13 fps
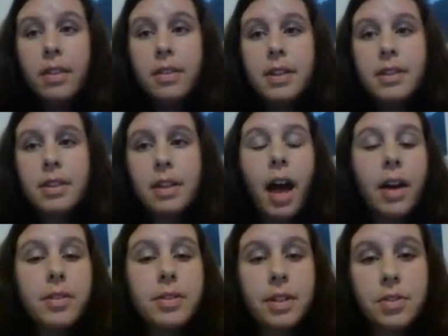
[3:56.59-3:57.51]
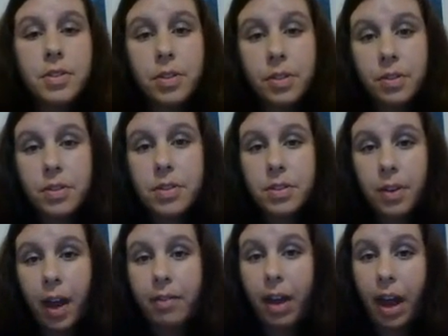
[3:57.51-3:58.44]
This allows their students
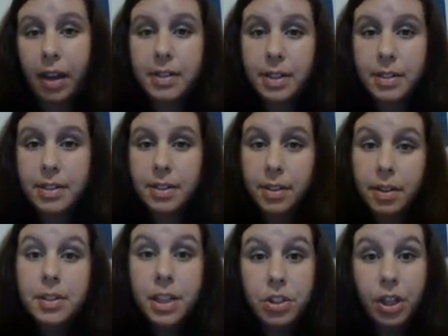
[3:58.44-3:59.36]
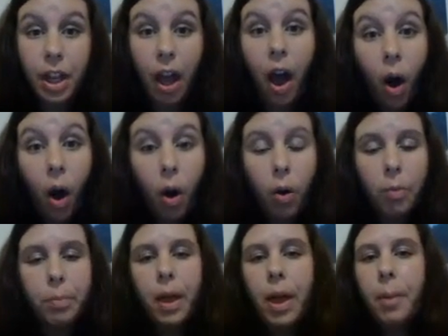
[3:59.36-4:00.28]
to have access to their teaching at home.